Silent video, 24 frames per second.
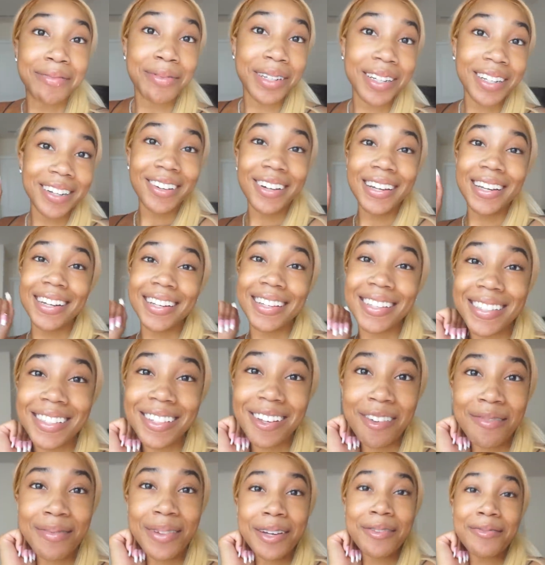gonna go ahead and
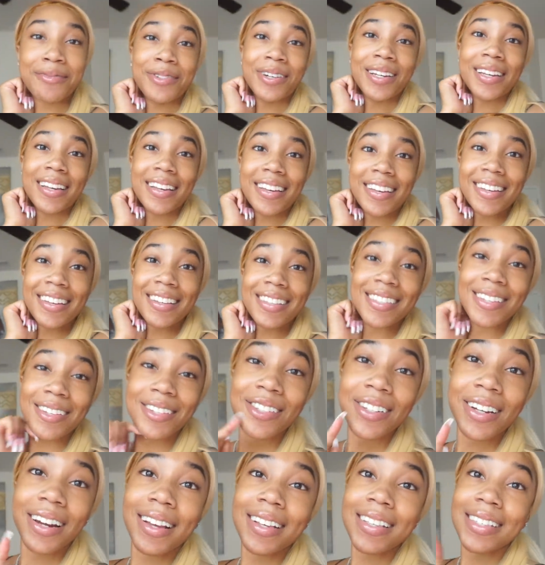install my wig. So
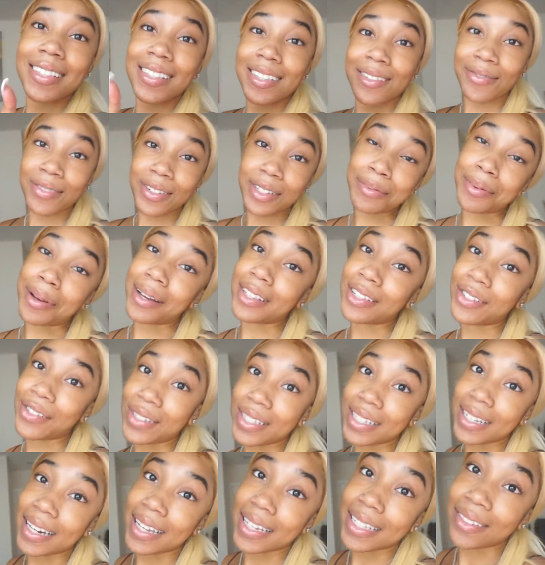shout out to them for
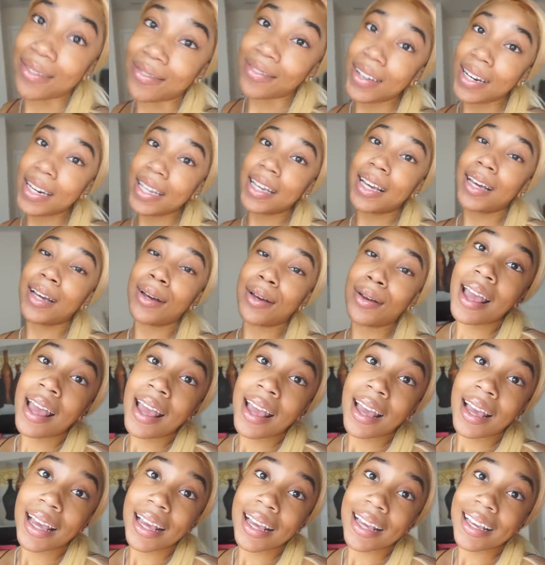sponsoring today's video.
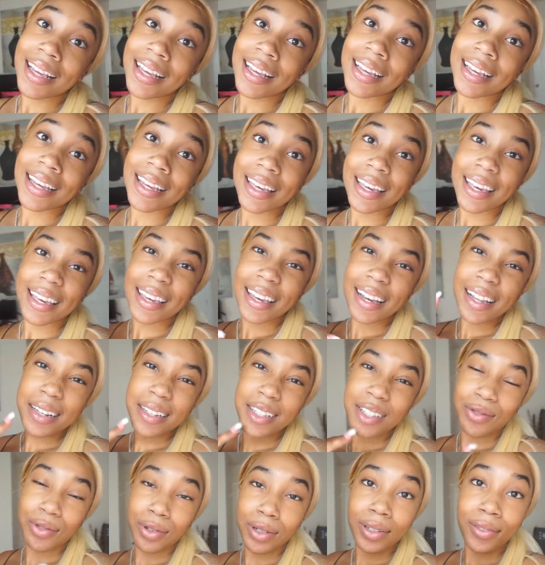And yeah,
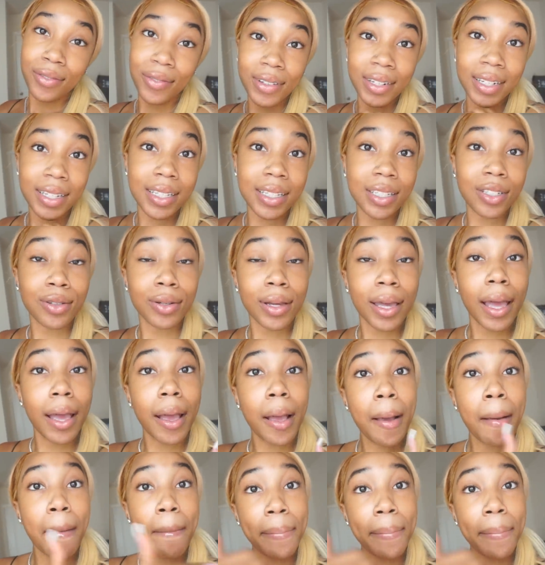let's roll the footage, okay?